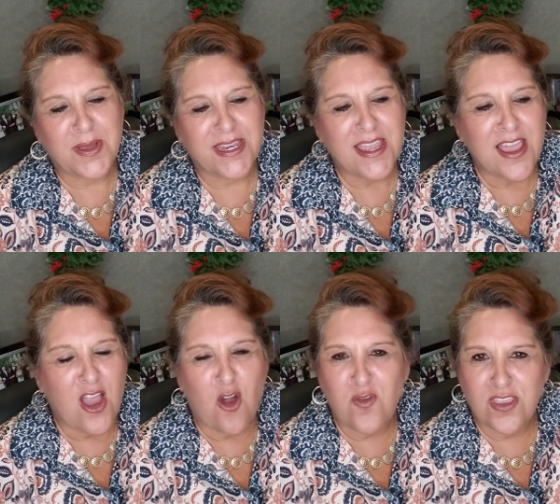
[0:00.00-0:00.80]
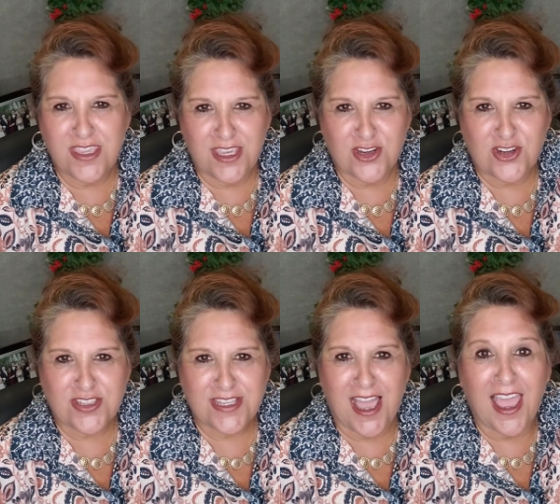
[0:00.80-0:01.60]
But over the
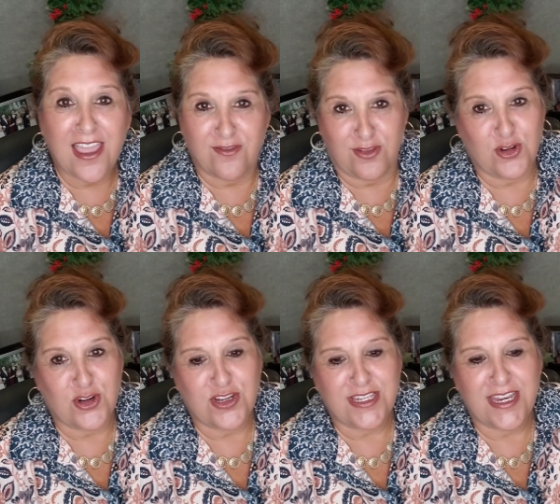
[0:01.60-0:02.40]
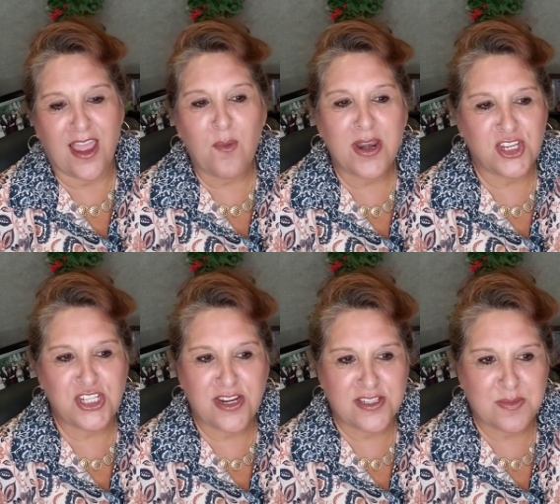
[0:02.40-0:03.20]
years, I have learned, and I want to
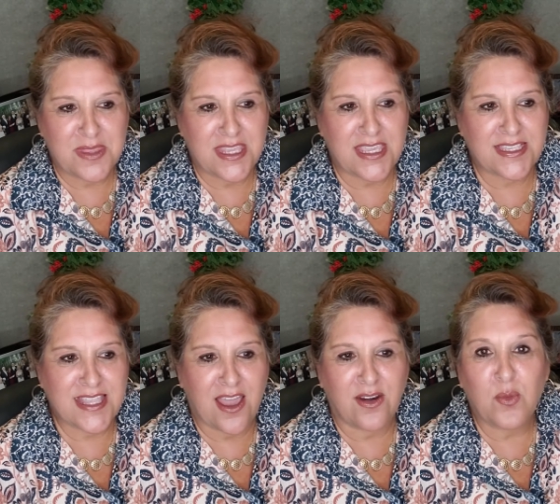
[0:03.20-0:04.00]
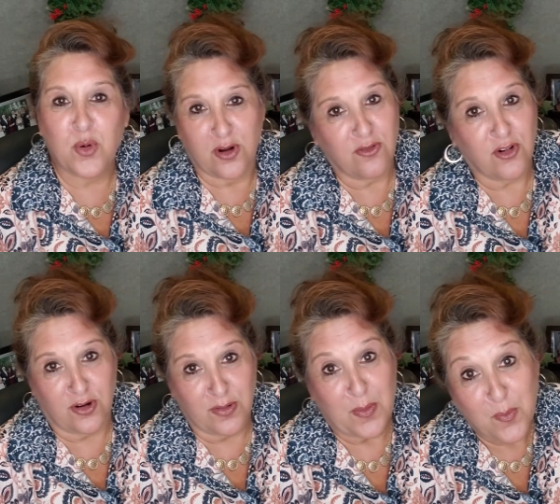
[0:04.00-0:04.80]
share some things that work
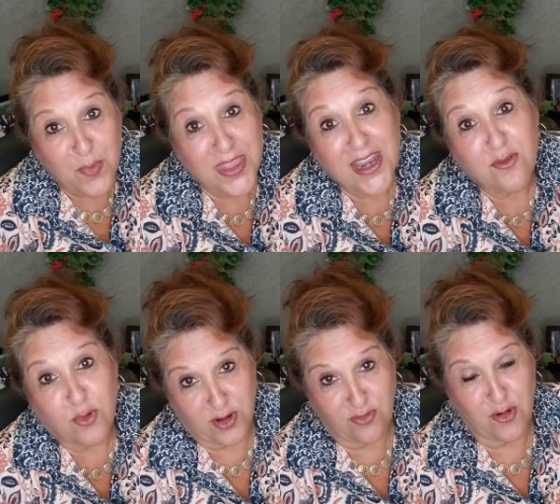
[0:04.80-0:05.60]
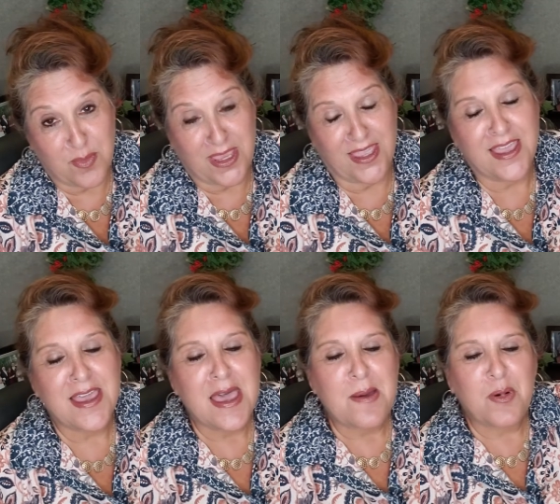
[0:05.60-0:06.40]
for that have worked for me.
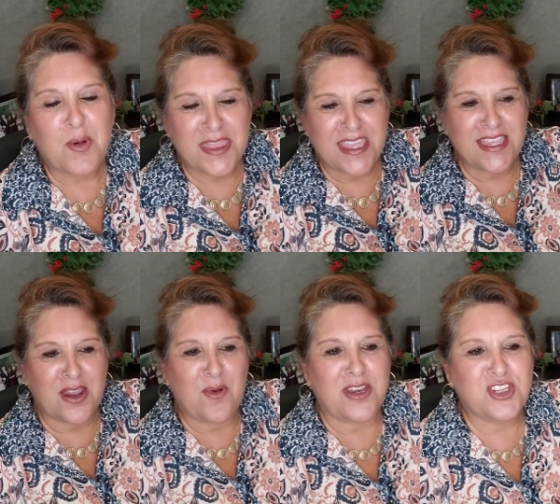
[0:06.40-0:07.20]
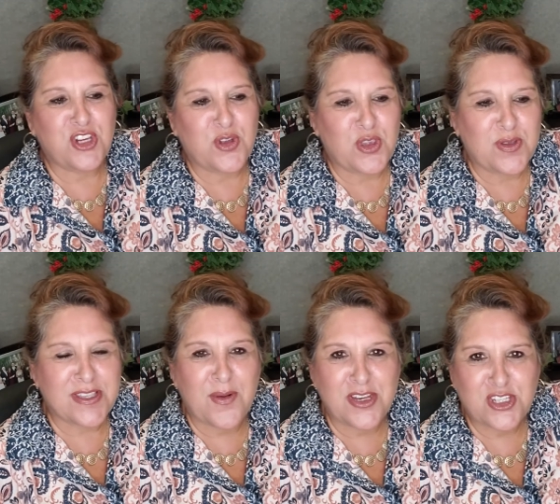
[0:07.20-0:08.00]
But one thing that I want to show you
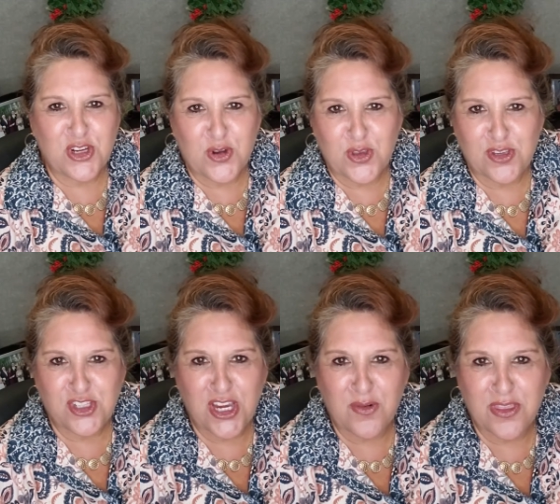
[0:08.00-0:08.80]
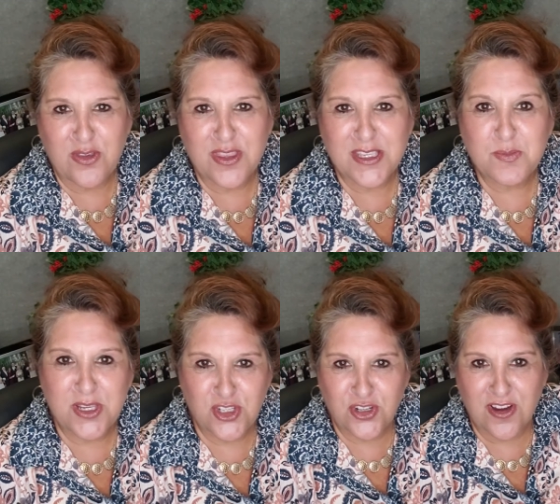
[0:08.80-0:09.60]
is I want to show you and share with you this
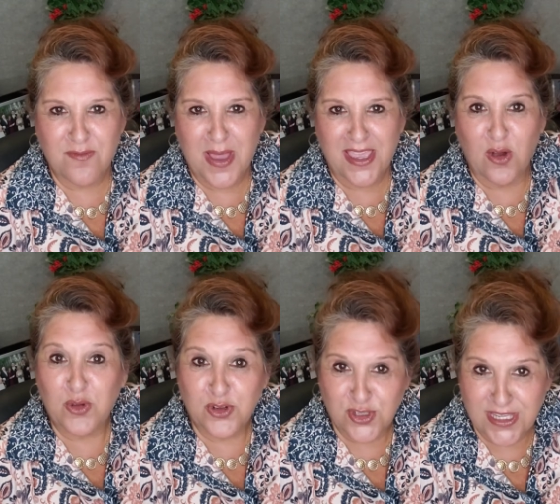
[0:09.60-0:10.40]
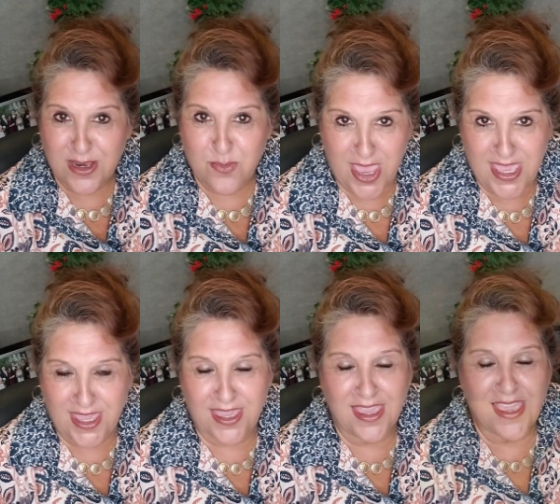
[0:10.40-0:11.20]
picture of my older son,
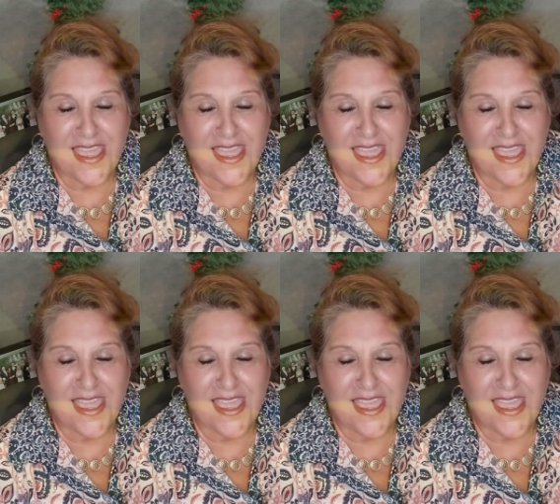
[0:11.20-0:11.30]
Mikey.